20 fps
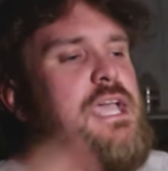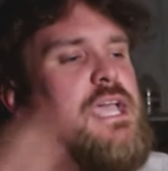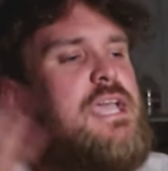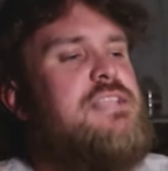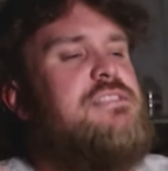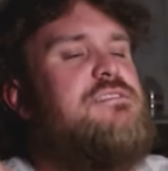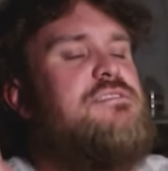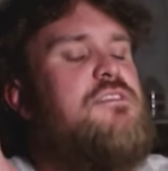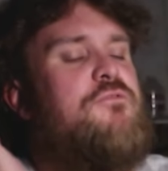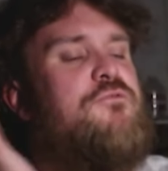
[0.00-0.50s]

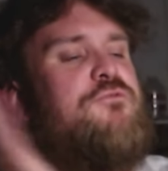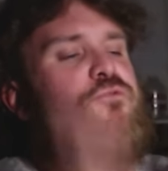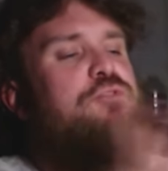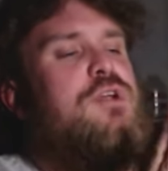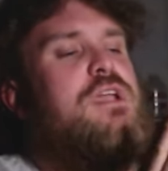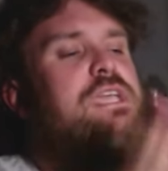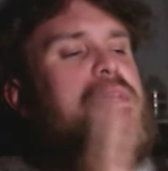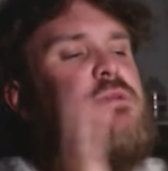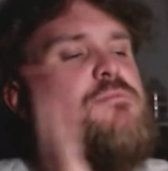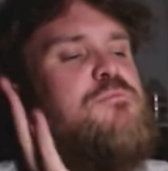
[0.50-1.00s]
It's the
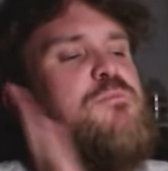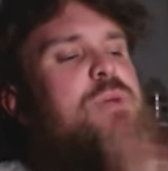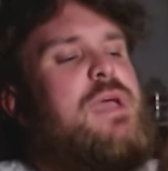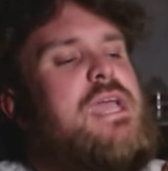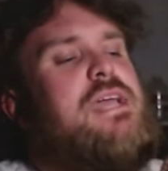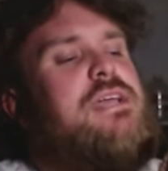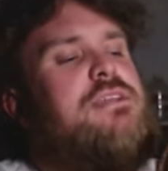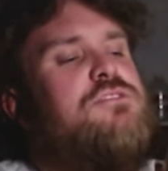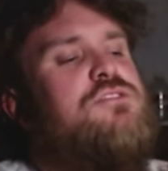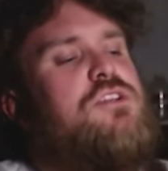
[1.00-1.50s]
freaking
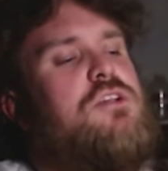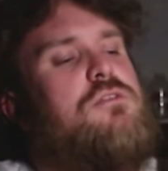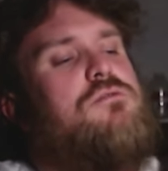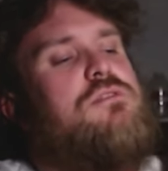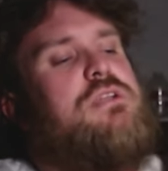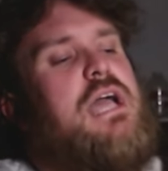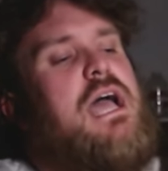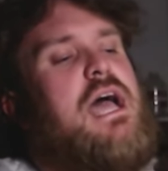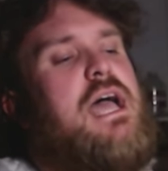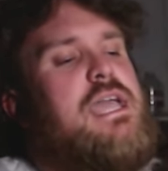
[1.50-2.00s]
banjo,
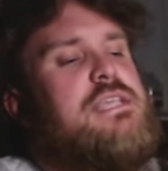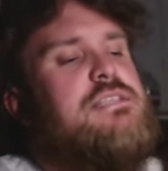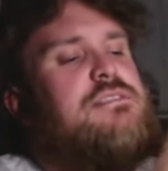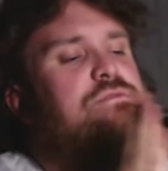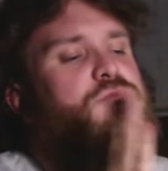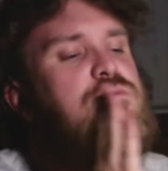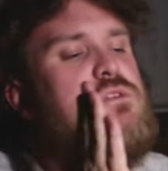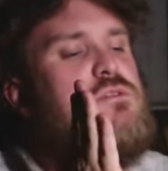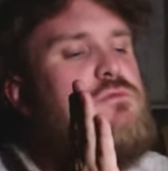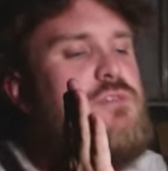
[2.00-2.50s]

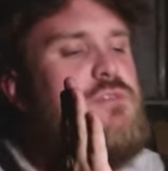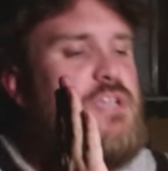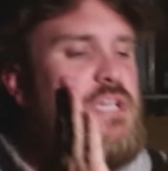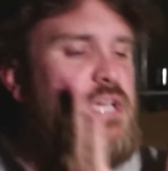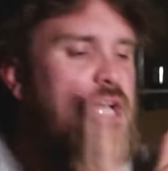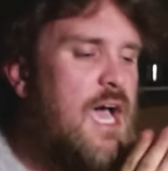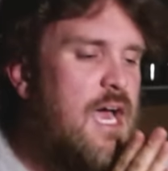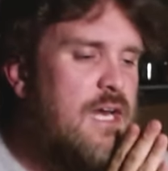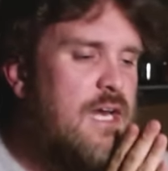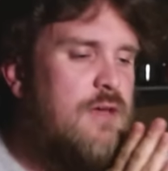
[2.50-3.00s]
guys. You
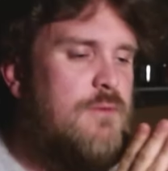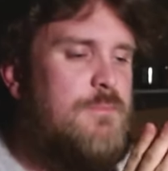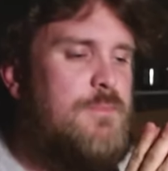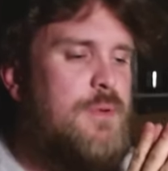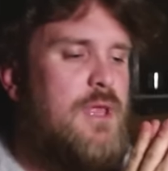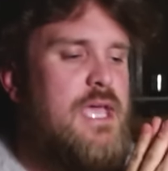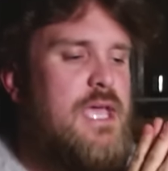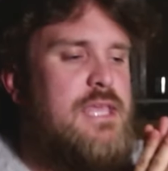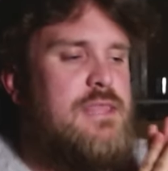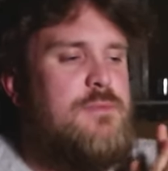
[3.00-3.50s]
gotta
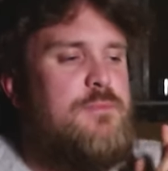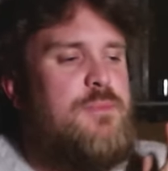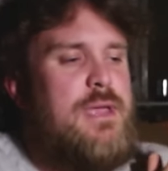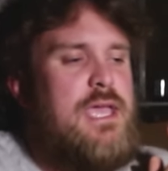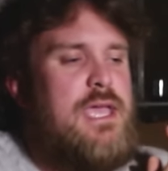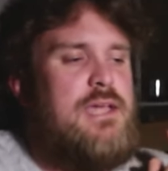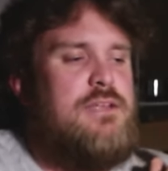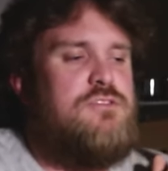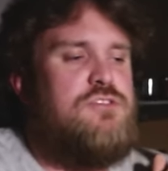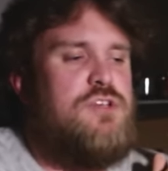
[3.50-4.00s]
play the
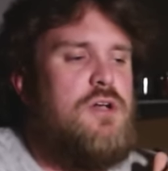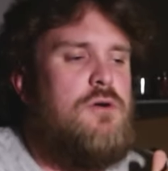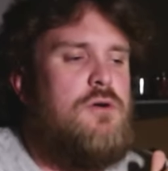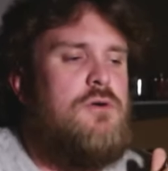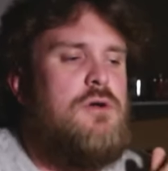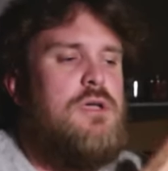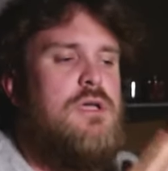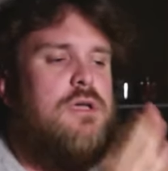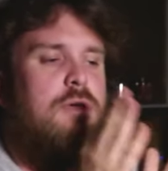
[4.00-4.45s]
banjo.